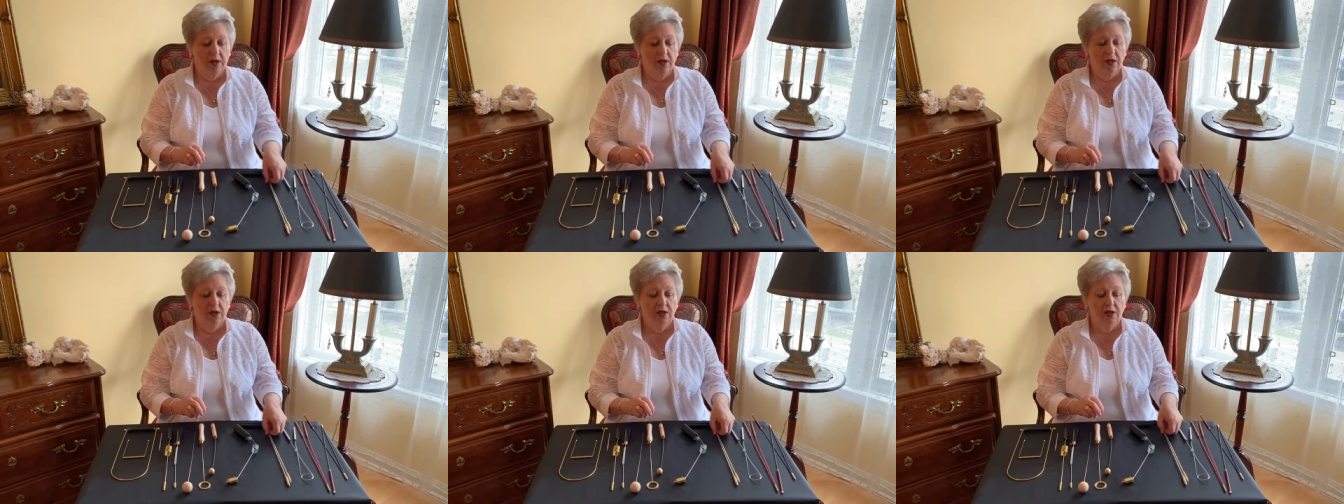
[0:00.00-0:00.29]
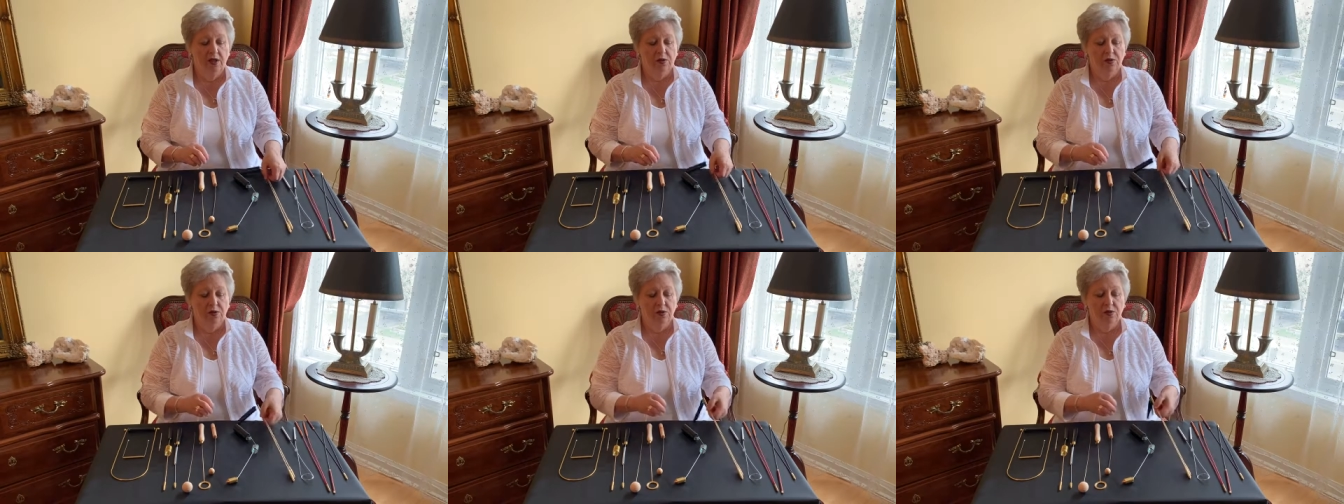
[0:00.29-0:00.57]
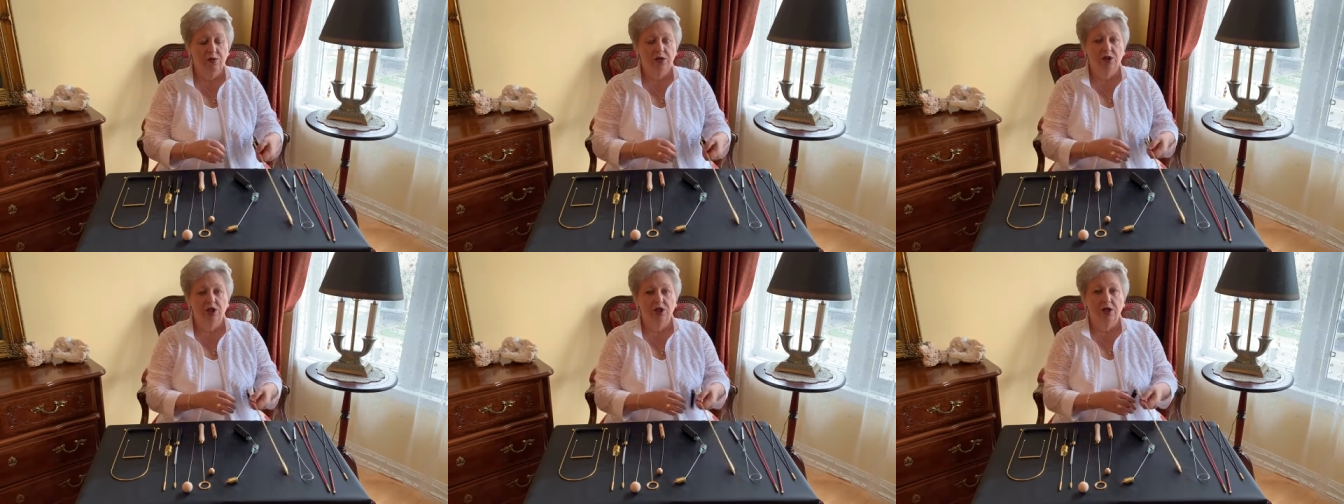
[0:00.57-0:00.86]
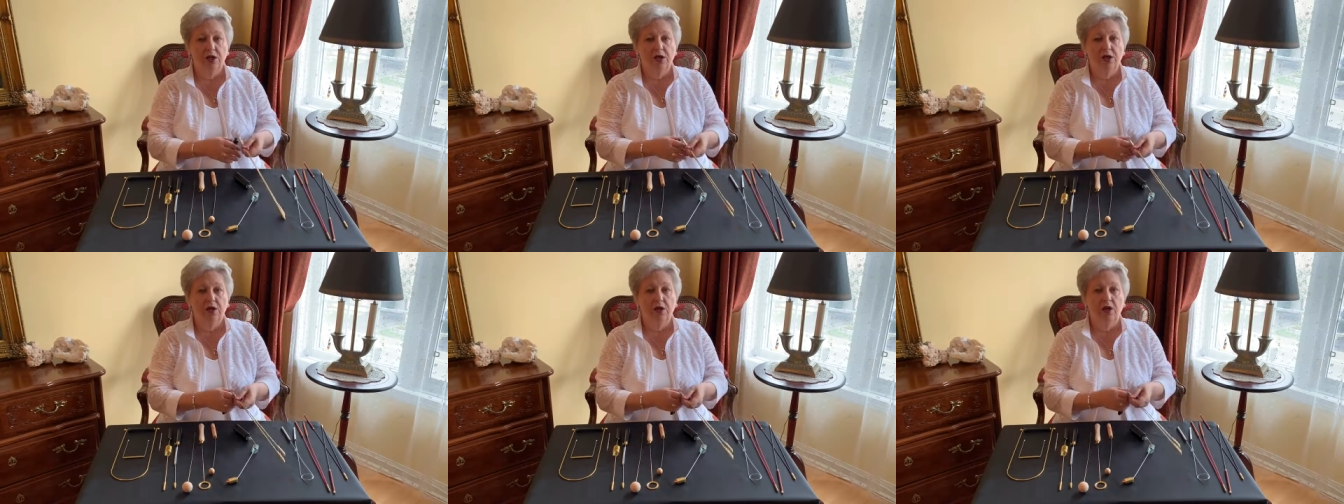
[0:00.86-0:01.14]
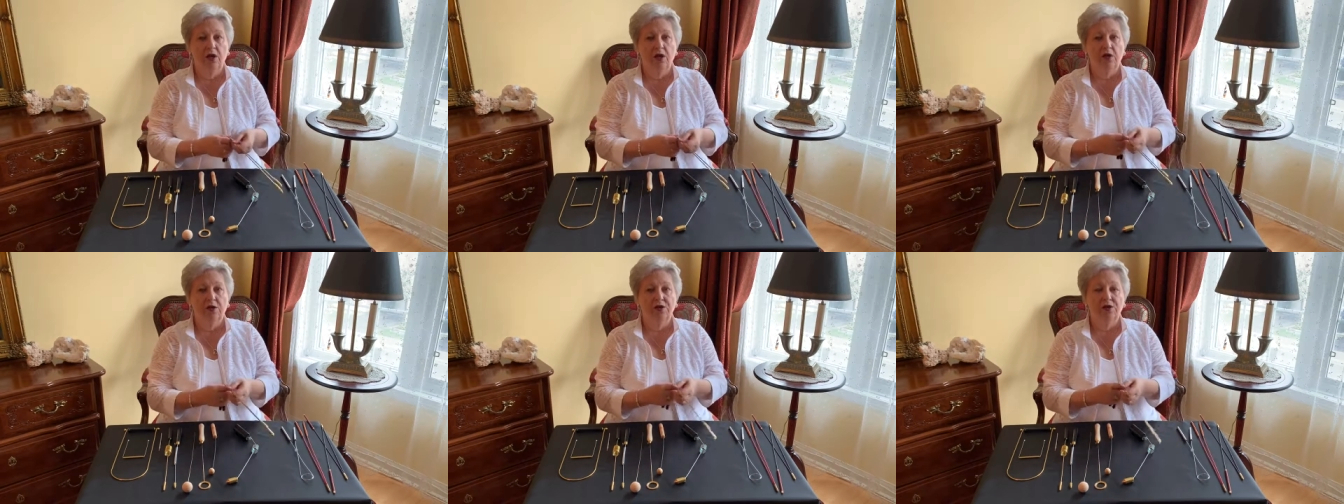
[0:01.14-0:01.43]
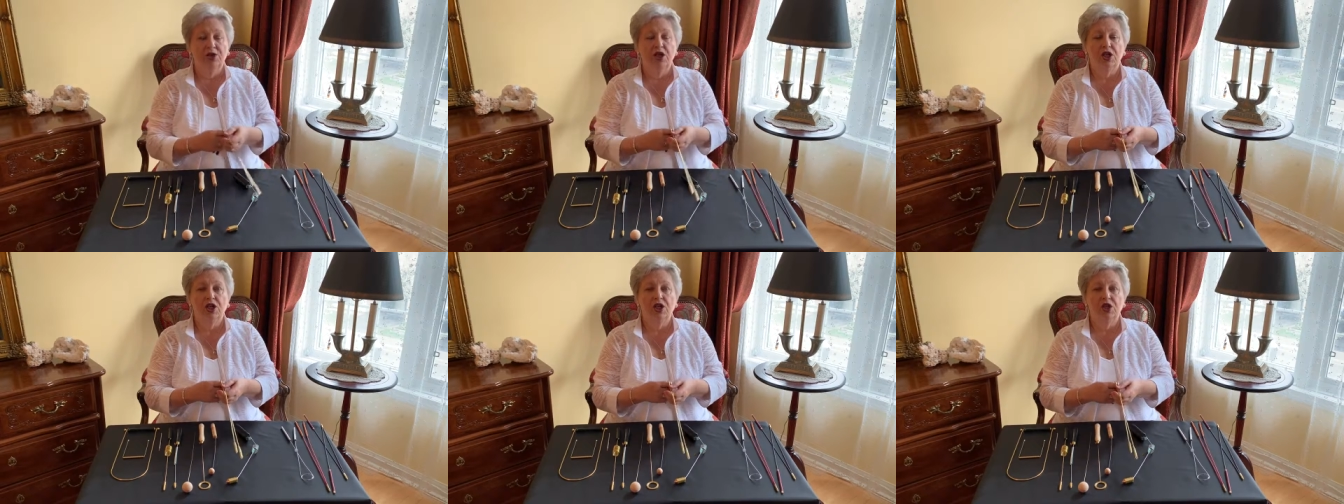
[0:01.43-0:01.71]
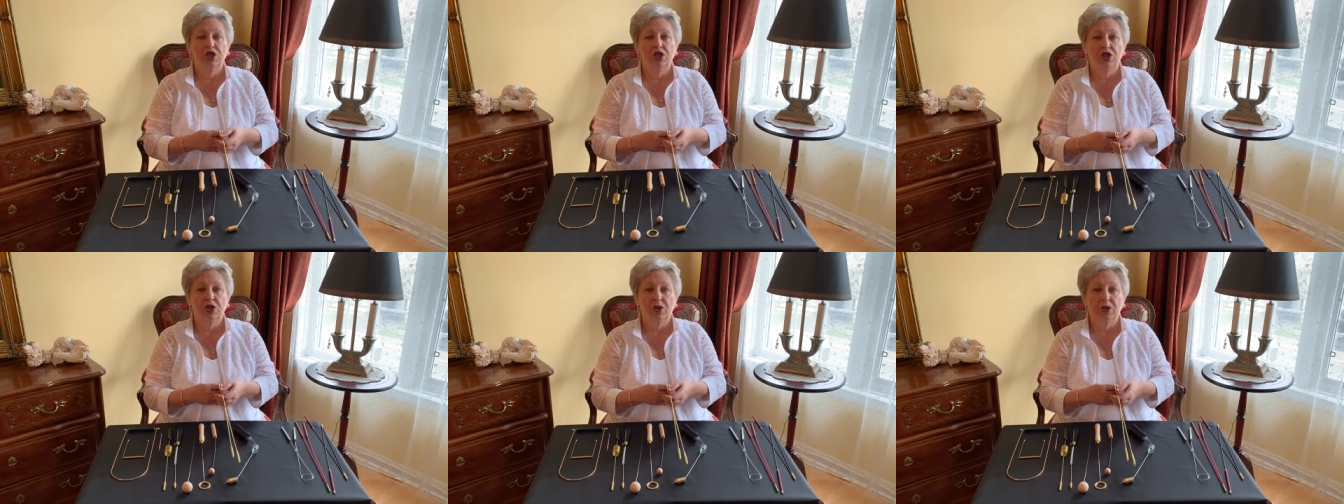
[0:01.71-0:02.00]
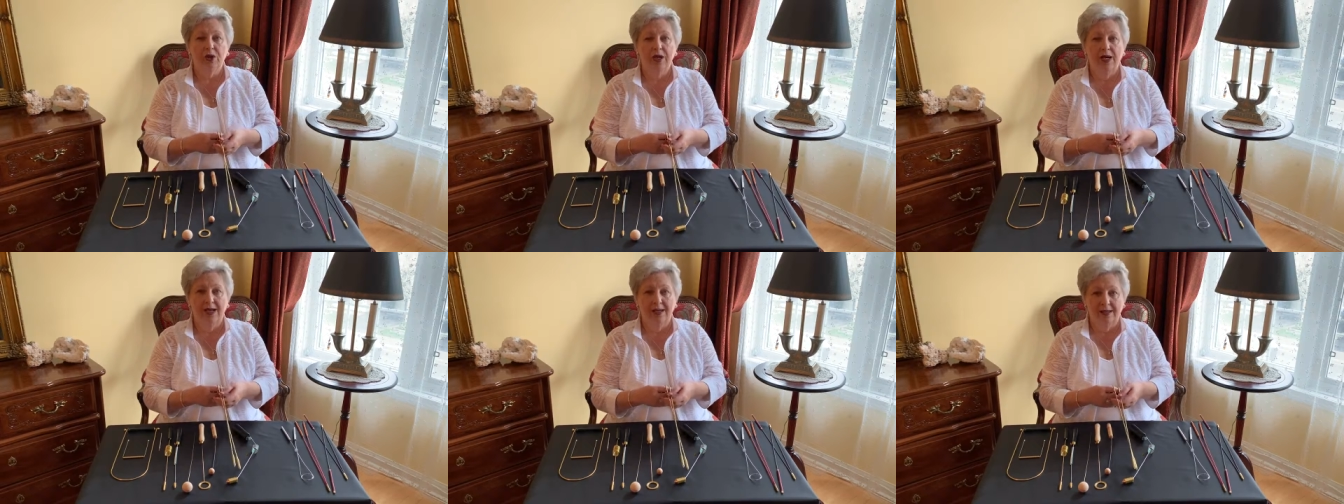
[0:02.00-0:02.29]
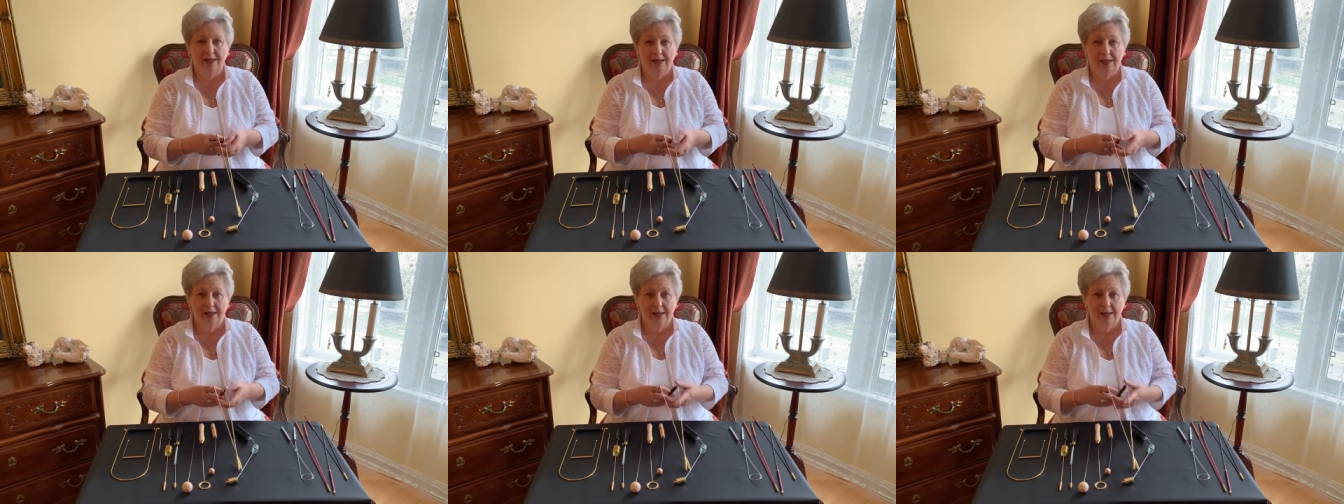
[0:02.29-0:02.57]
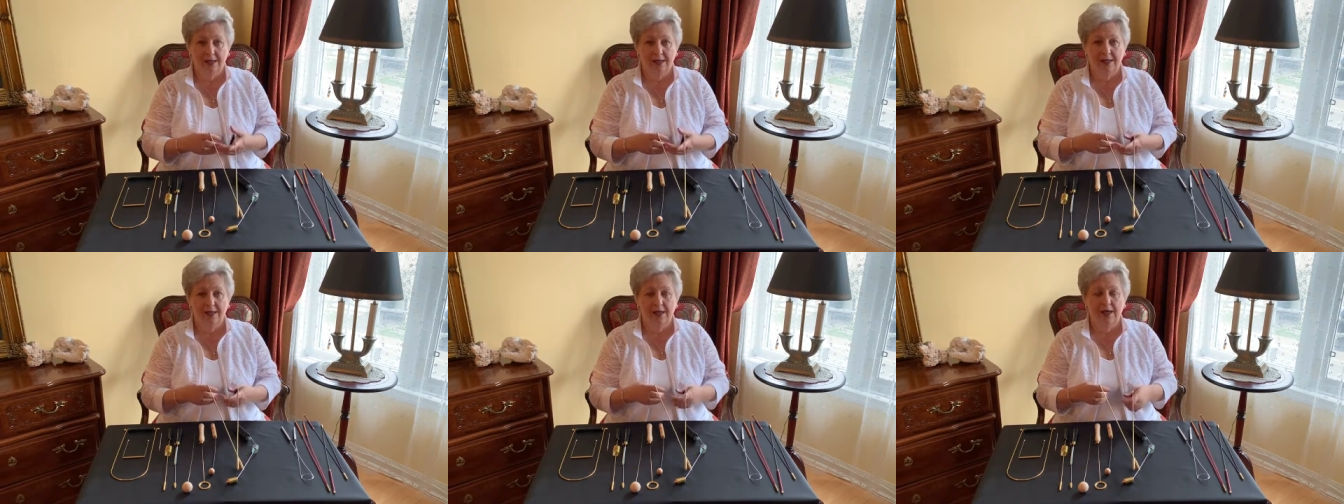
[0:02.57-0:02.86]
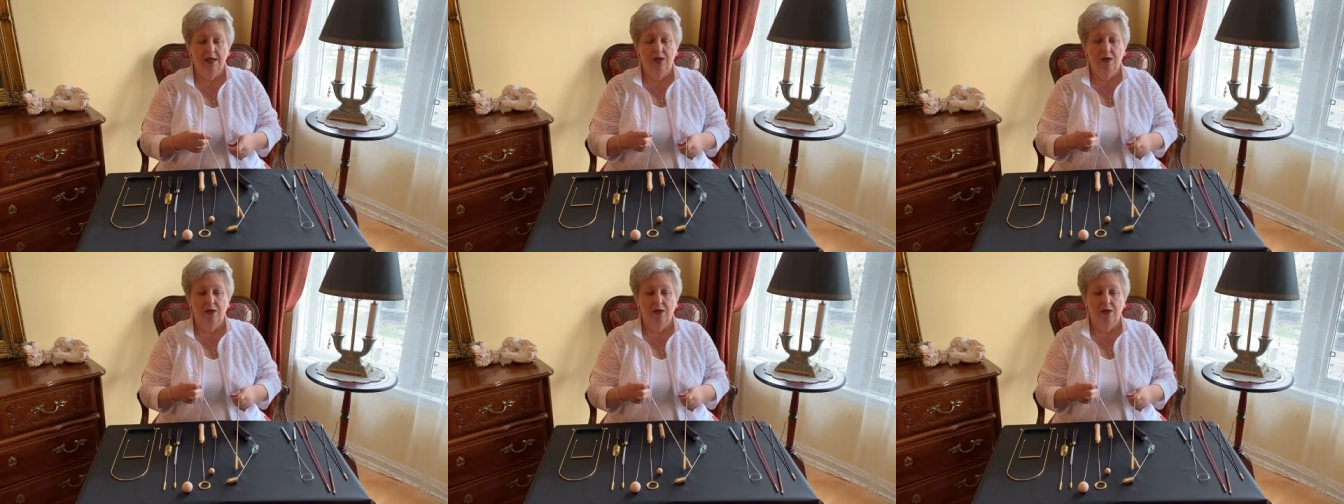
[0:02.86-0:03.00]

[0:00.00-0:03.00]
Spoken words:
Those which are called two-handed,